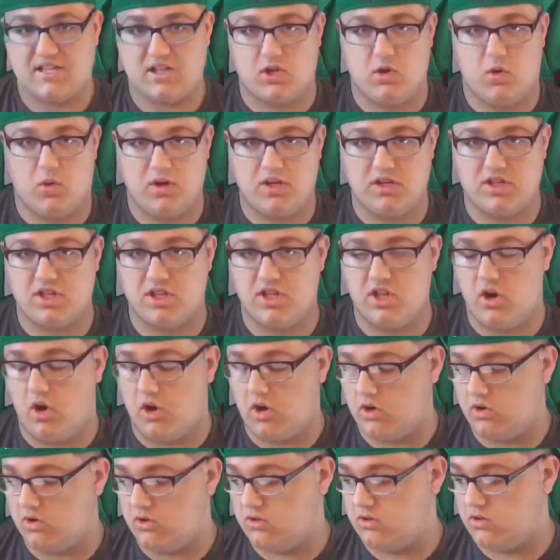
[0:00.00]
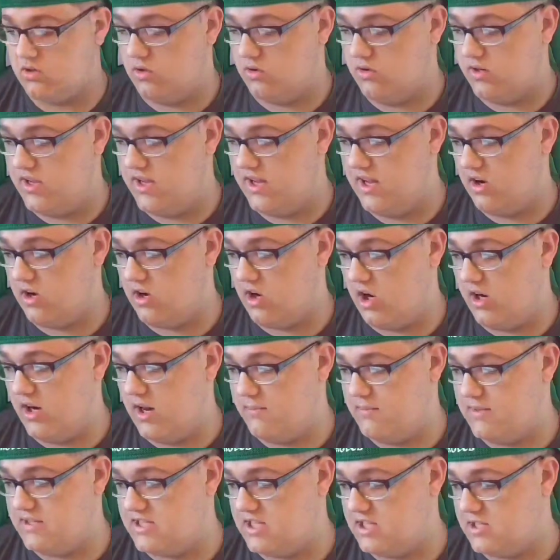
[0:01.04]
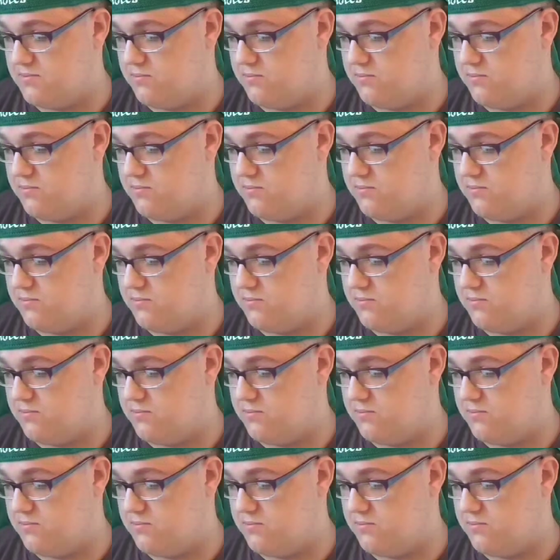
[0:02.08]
As according to the article here on